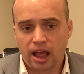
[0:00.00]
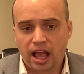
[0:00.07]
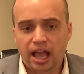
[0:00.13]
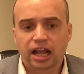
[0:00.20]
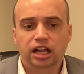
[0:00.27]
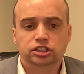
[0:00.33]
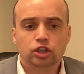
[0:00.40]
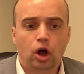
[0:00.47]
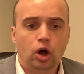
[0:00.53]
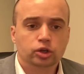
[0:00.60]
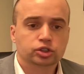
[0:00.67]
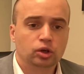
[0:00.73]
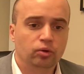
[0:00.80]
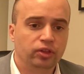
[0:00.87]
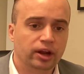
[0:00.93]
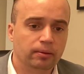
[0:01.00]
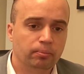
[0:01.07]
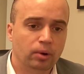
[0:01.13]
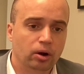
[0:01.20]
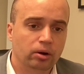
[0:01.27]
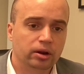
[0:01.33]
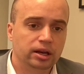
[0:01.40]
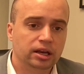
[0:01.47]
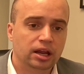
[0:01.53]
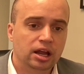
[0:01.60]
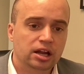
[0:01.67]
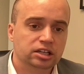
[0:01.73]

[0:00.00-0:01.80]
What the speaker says: And it's also their burden